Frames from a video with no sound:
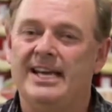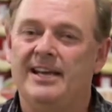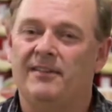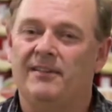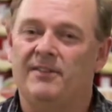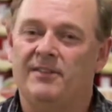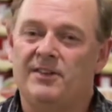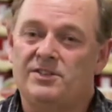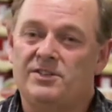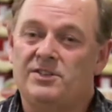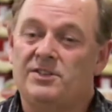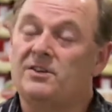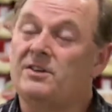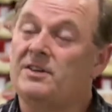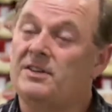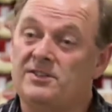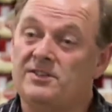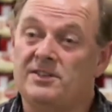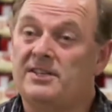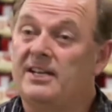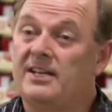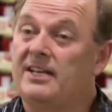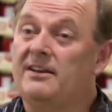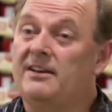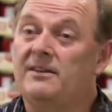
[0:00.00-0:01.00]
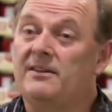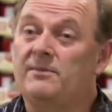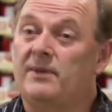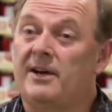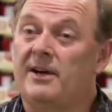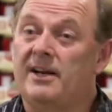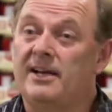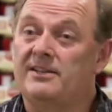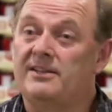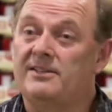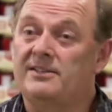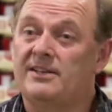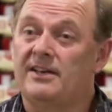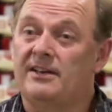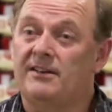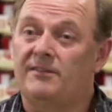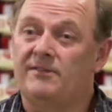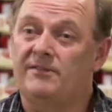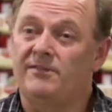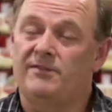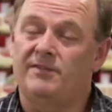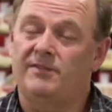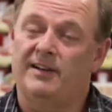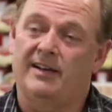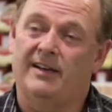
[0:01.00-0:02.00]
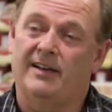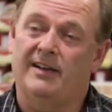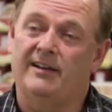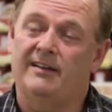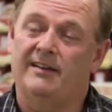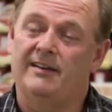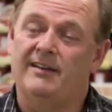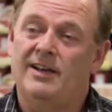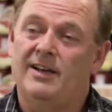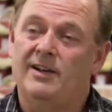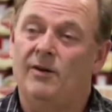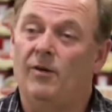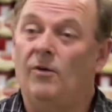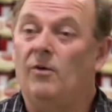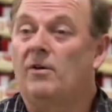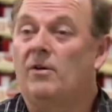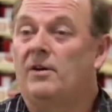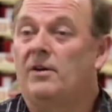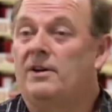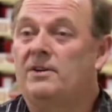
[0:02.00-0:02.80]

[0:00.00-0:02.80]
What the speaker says: This you can just eat it by itself, or